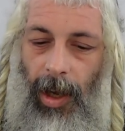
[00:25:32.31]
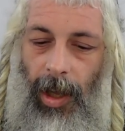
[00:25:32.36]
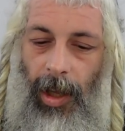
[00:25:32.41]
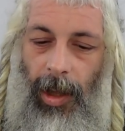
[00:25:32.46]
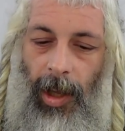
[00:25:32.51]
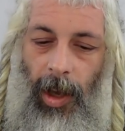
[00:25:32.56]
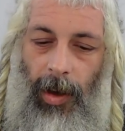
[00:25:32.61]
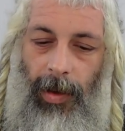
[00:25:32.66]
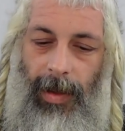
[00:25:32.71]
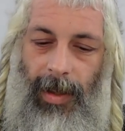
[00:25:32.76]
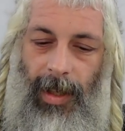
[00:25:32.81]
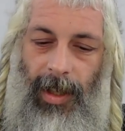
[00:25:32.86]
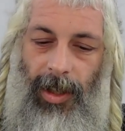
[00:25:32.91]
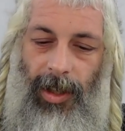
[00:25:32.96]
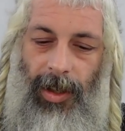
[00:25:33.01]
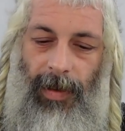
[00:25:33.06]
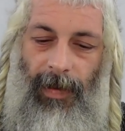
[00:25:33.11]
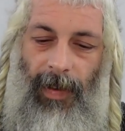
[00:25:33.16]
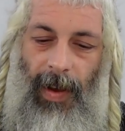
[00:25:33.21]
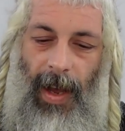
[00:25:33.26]
Lo
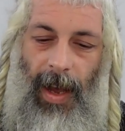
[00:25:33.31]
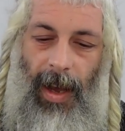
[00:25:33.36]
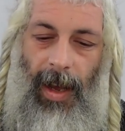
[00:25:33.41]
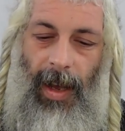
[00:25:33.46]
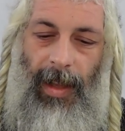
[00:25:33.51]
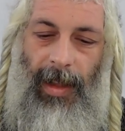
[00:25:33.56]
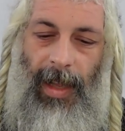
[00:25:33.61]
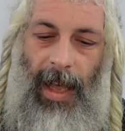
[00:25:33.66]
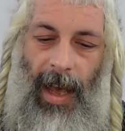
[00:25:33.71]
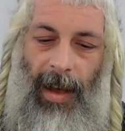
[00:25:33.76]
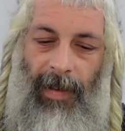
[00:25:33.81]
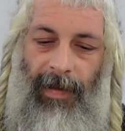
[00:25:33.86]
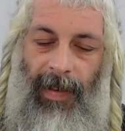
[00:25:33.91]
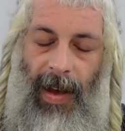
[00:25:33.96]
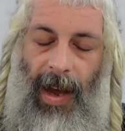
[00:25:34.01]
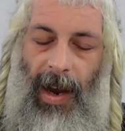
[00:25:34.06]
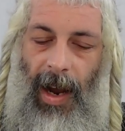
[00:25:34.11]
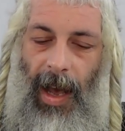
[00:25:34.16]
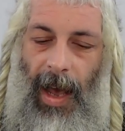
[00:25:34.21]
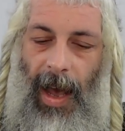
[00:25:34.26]
tishveh
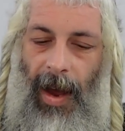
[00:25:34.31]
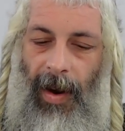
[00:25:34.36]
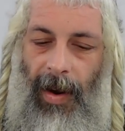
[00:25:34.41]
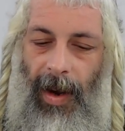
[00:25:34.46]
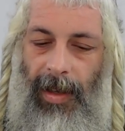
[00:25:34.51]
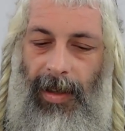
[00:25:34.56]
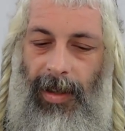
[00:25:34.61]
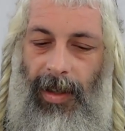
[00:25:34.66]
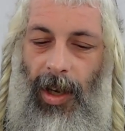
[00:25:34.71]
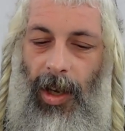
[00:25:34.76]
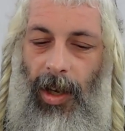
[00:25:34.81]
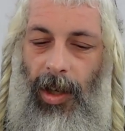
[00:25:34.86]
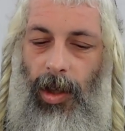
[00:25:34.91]
la'afar ha'aretz,